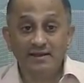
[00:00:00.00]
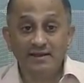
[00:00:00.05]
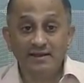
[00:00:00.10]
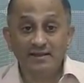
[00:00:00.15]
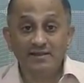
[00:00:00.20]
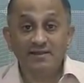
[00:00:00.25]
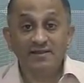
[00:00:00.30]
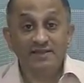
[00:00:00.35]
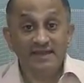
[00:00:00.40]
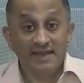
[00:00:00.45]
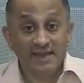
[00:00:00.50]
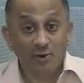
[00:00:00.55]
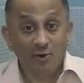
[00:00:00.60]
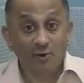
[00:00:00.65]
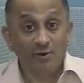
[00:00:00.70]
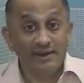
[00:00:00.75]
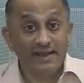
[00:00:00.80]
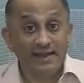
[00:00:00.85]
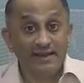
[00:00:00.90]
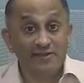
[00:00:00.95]
0
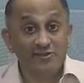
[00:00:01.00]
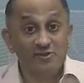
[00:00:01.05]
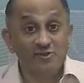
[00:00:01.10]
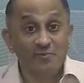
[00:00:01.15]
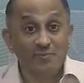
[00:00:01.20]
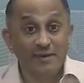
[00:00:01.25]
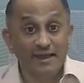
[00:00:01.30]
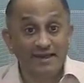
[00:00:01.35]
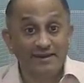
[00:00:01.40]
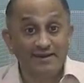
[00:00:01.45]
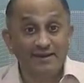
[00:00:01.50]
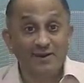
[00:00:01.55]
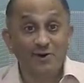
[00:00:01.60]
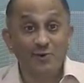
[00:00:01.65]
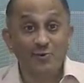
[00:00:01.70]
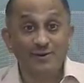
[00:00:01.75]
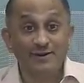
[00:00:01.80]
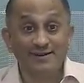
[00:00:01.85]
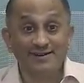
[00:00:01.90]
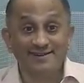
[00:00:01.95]
needs to be
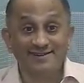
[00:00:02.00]
included.